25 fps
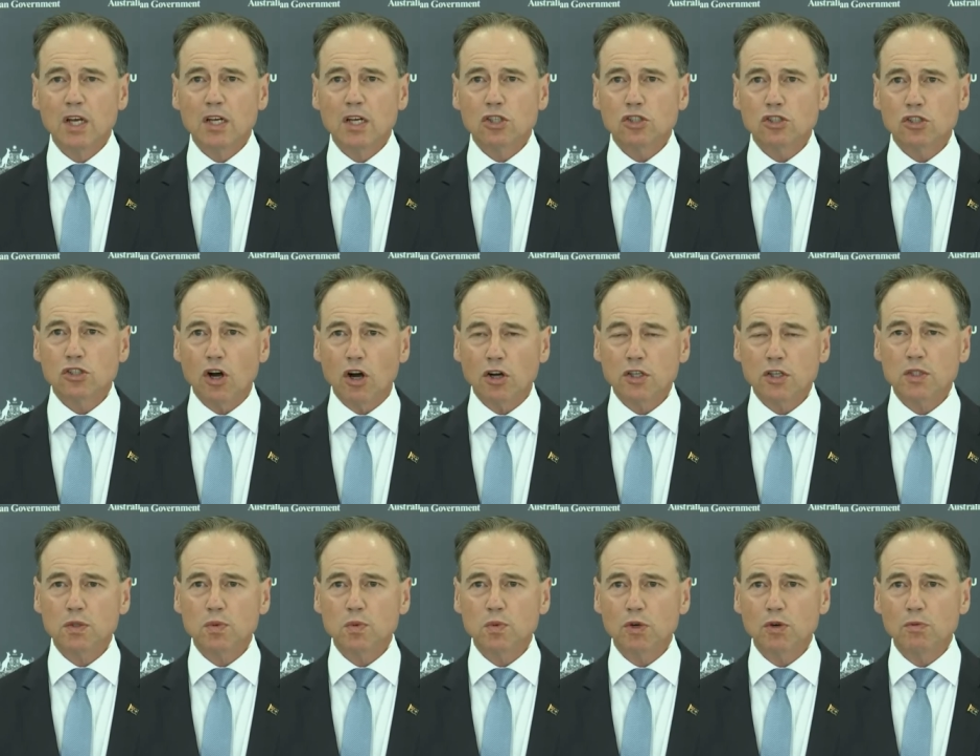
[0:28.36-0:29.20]

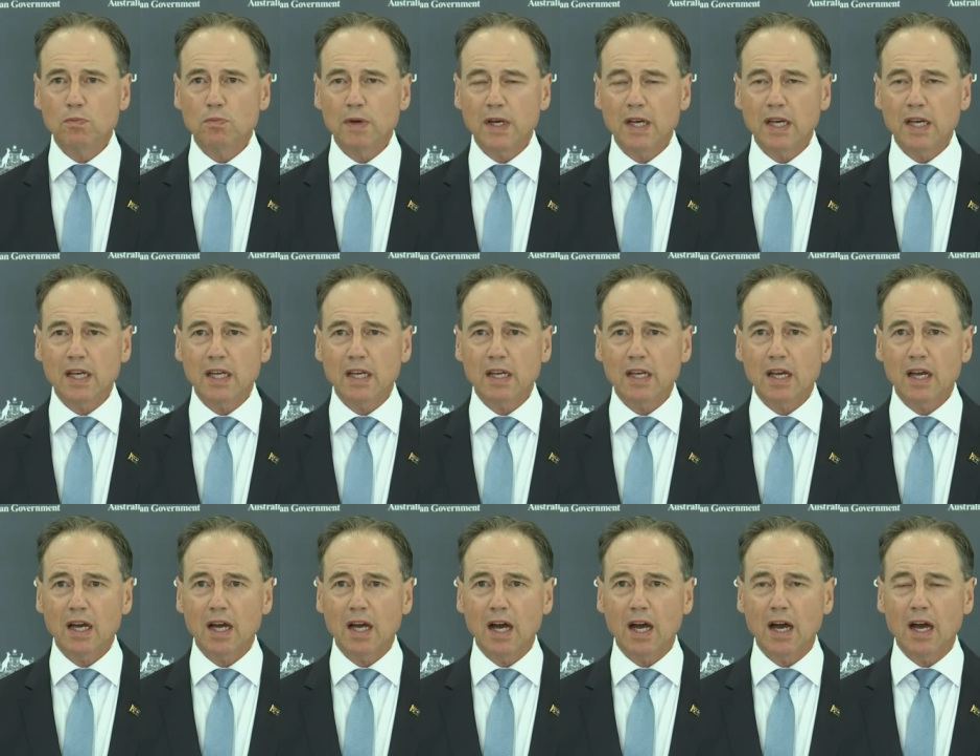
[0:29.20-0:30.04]
stocks will be
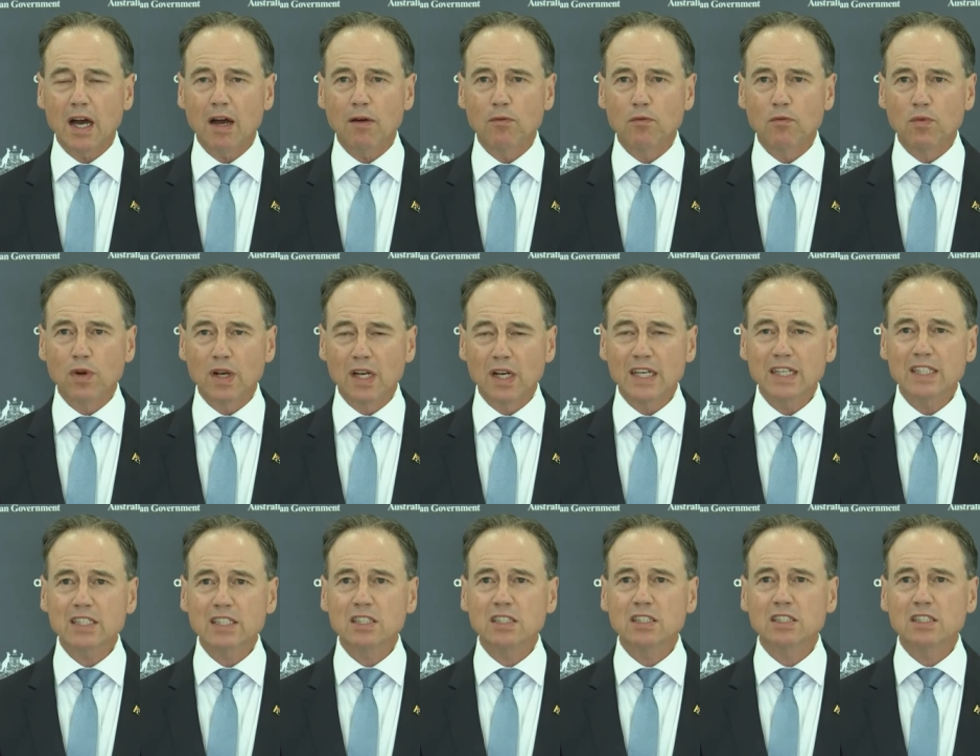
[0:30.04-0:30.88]

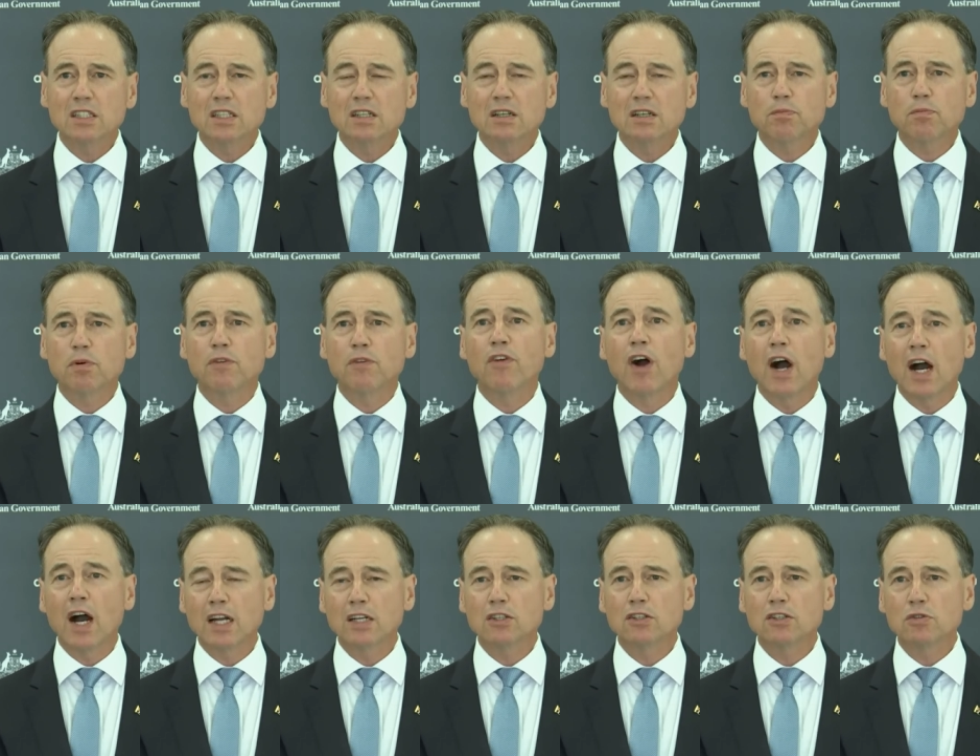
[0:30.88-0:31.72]
released,
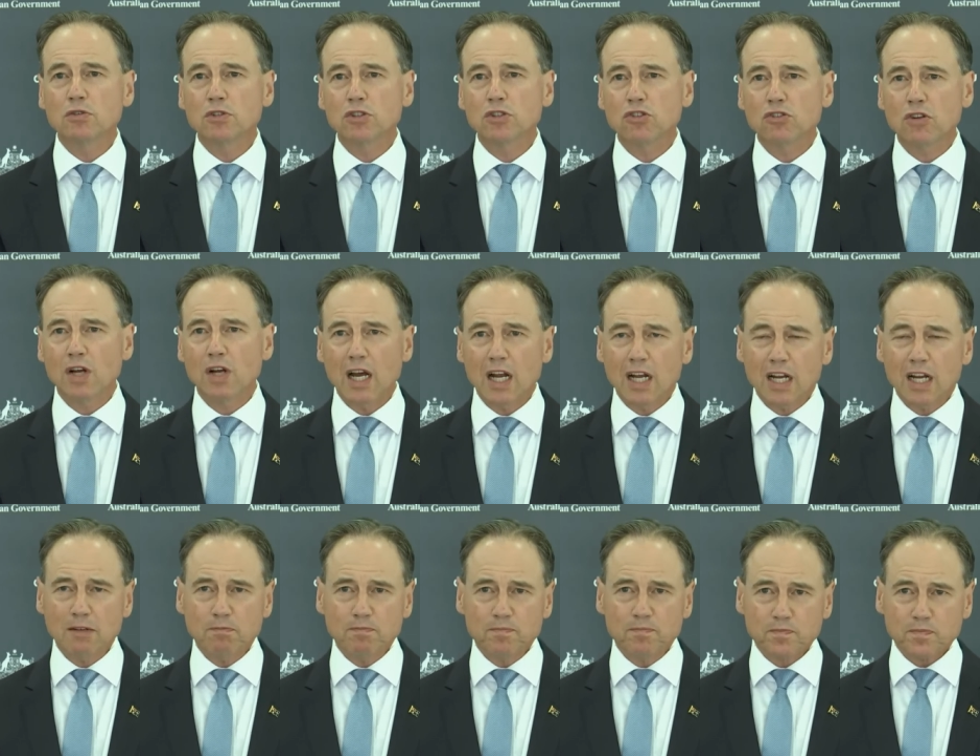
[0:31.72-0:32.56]
provided to
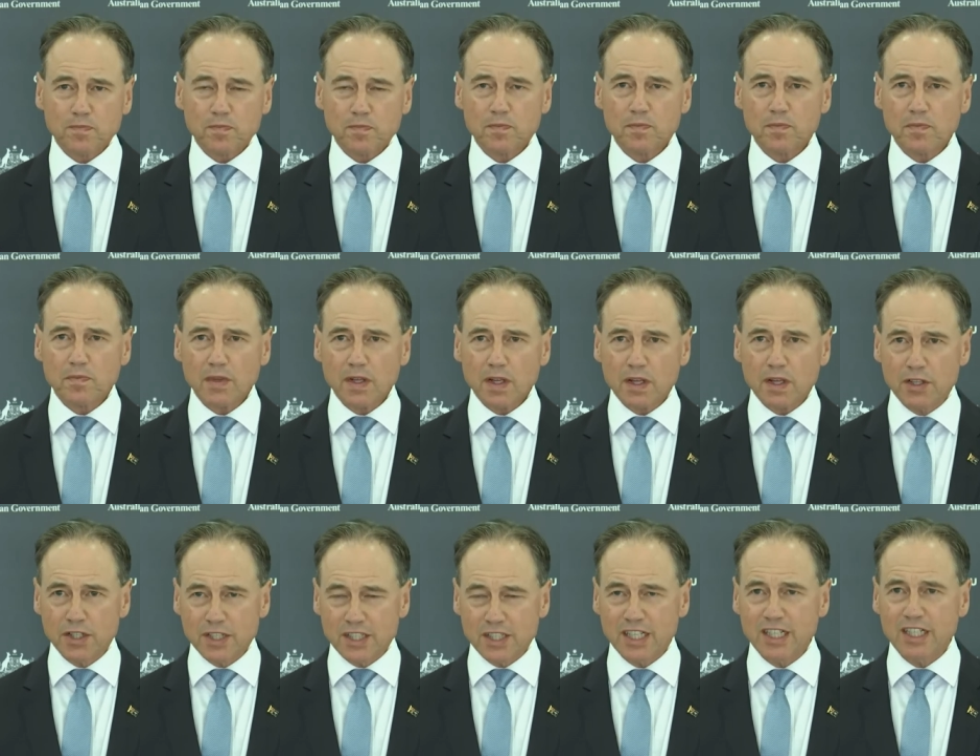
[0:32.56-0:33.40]
Australia.
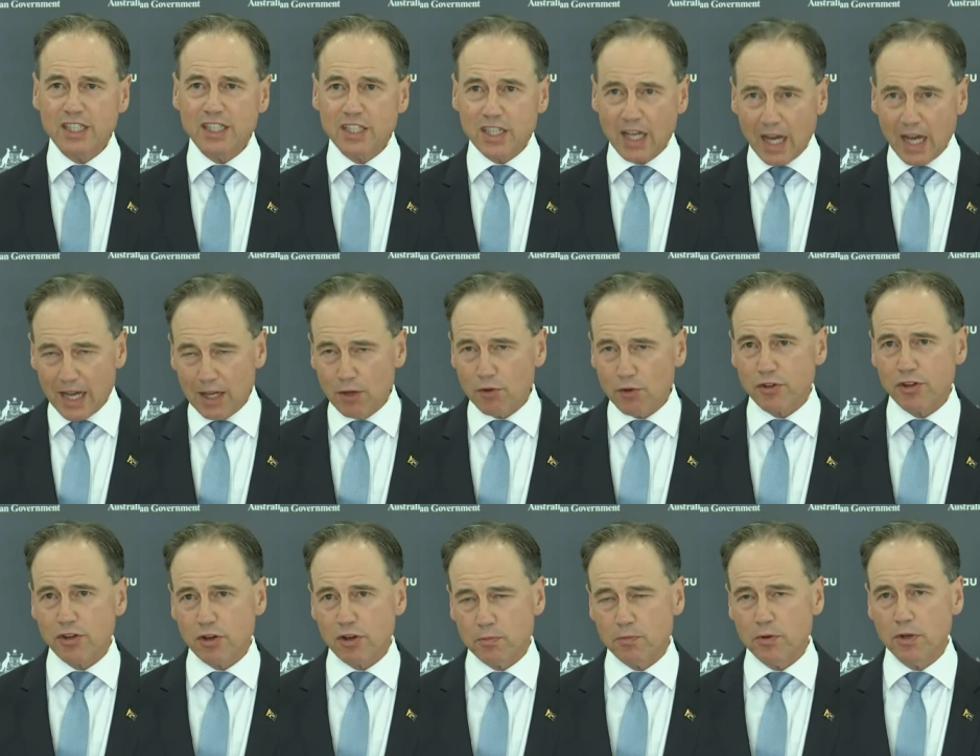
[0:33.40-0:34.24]
The TGA, or
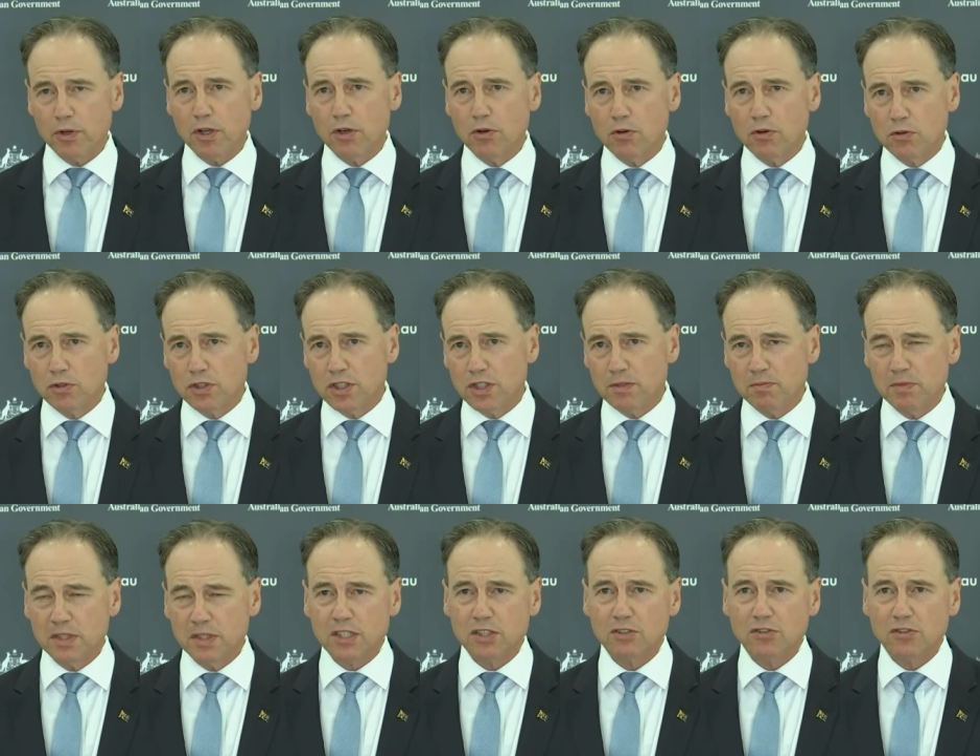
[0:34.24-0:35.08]
Therapeutic Goods
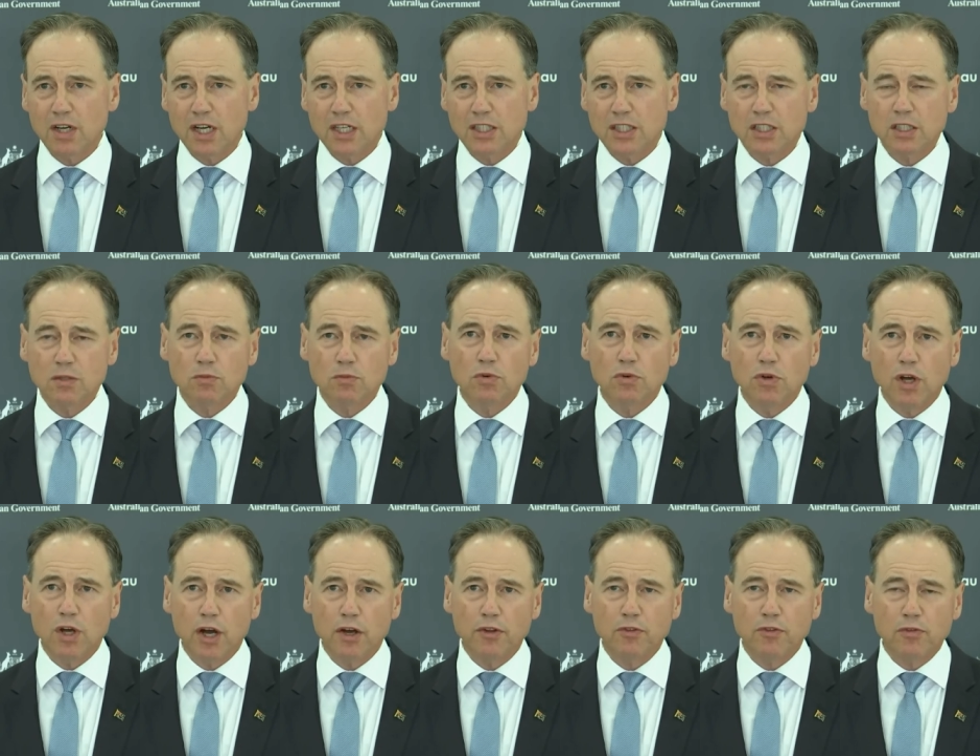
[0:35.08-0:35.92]
Administration, will
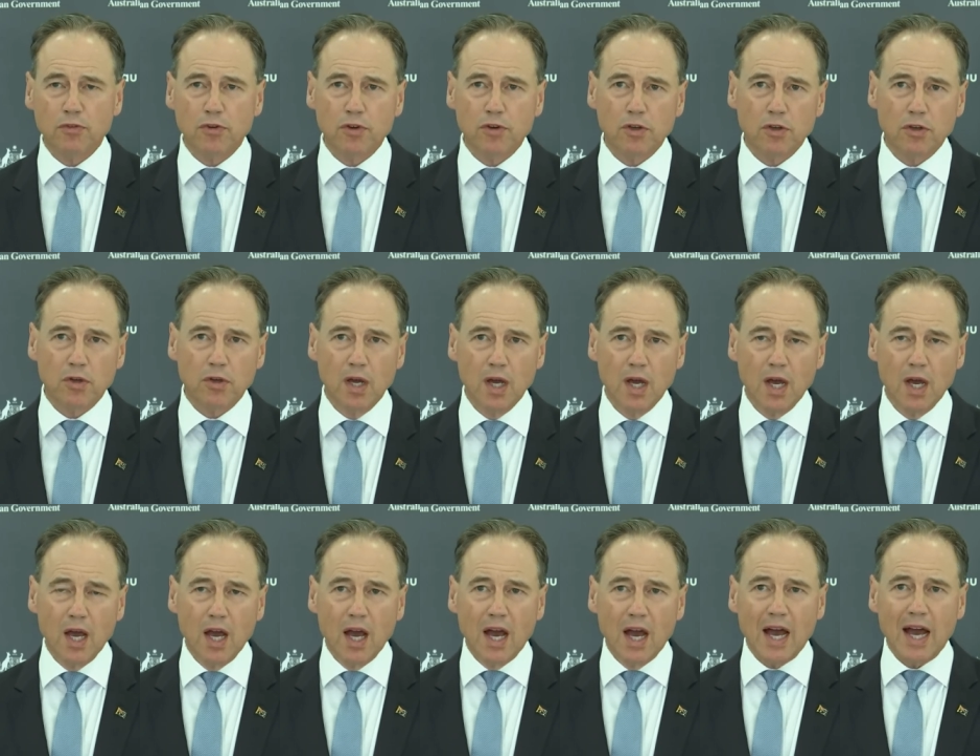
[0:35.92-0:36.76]
go through
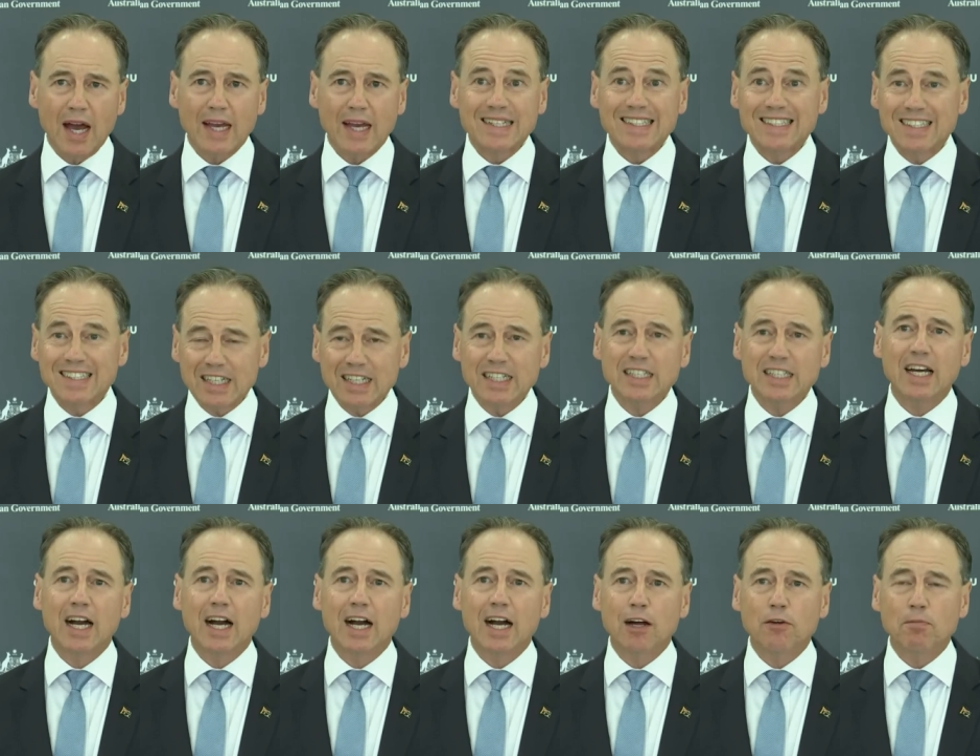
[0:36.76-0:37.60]
a
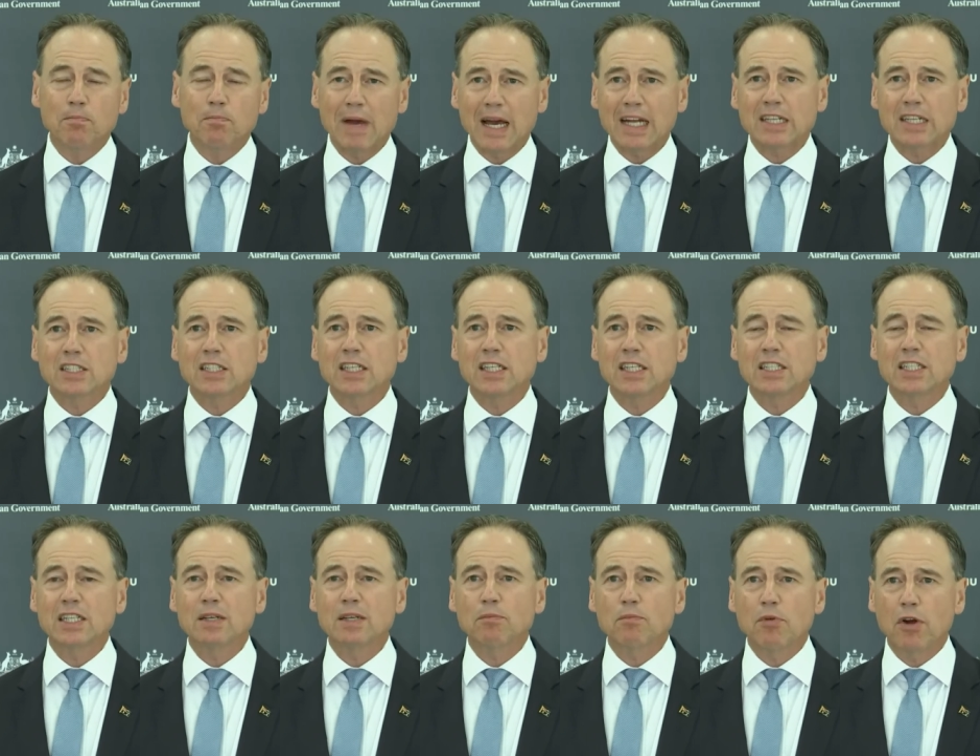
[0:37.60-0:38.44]
detailed batch
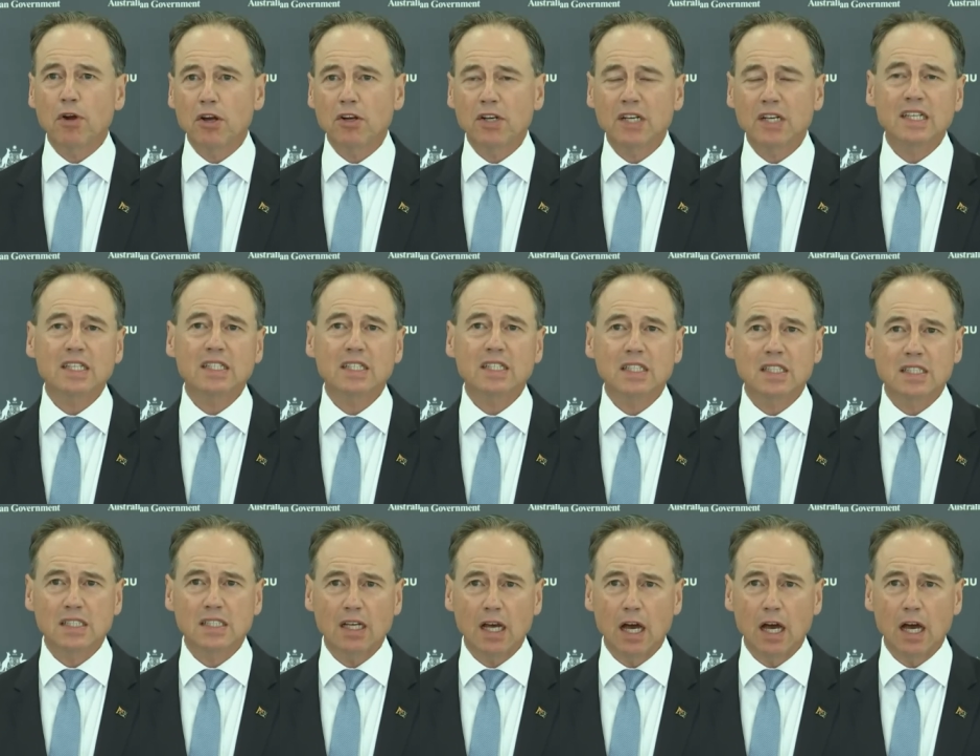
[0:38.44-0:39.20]
testing process,